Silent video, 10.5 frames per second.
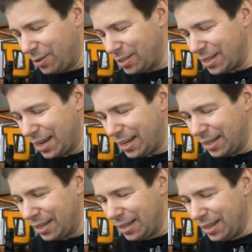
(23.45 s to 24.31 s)
it's kind
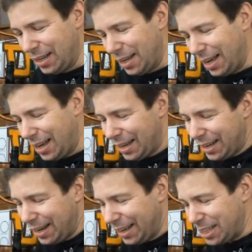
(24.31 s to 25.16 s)
of
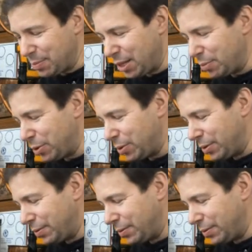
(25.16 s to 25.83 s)
gets me in the mood.